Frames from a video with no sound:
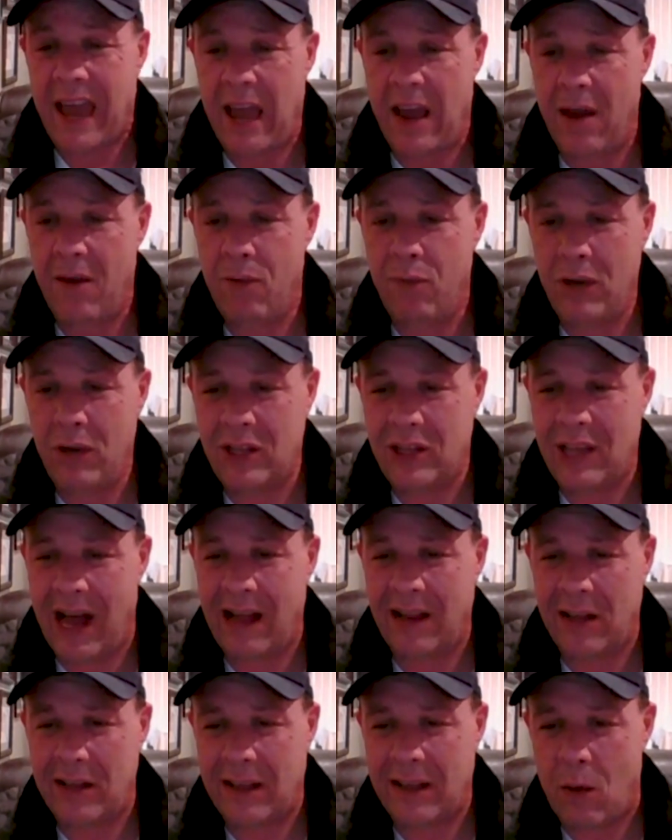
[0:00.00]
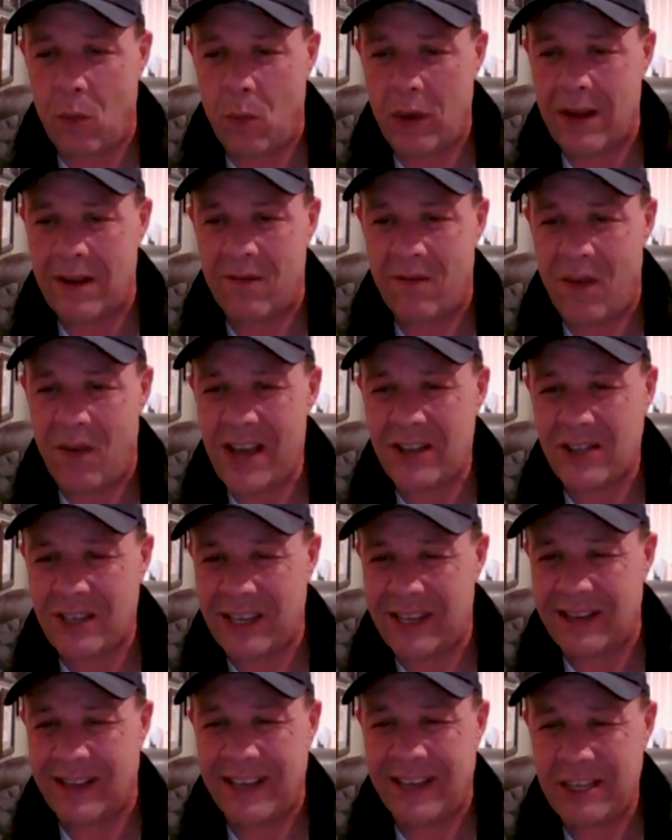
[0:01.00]
Every dollar that we invest
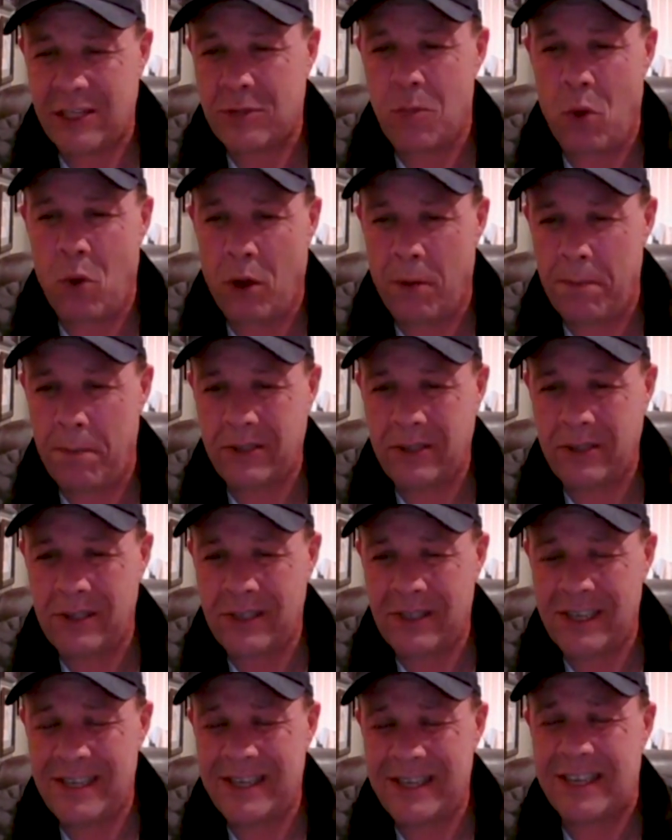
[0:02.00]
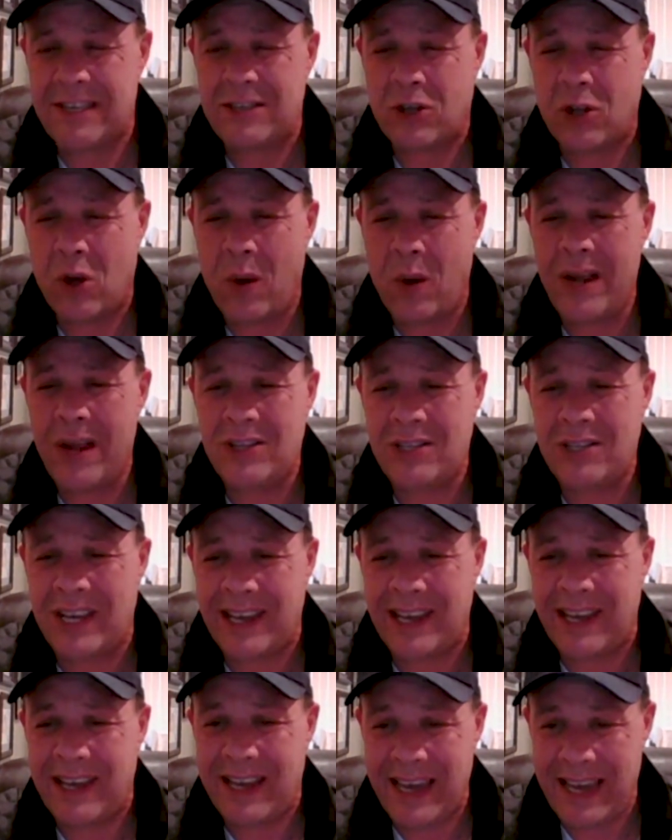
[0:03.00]
in these small businesses is going to
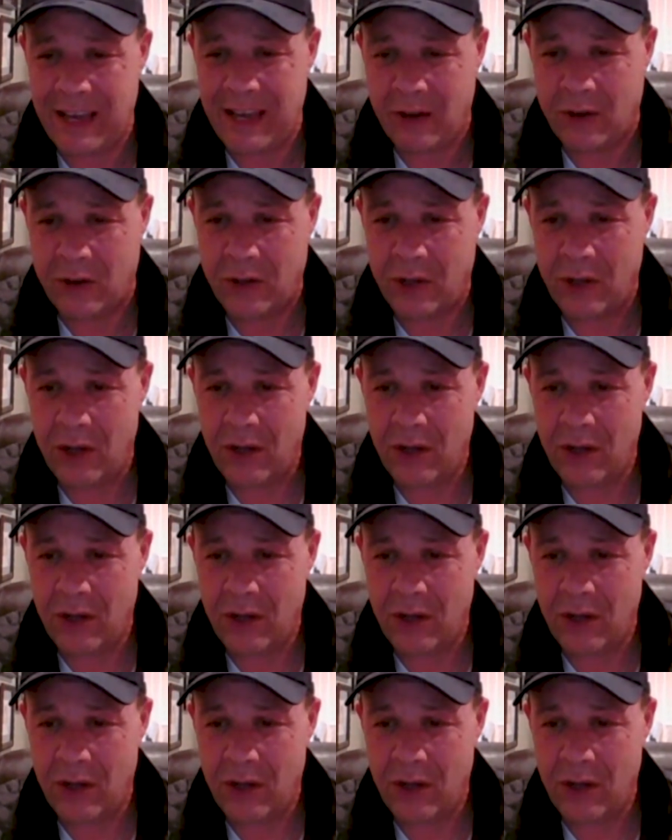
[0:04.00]
yield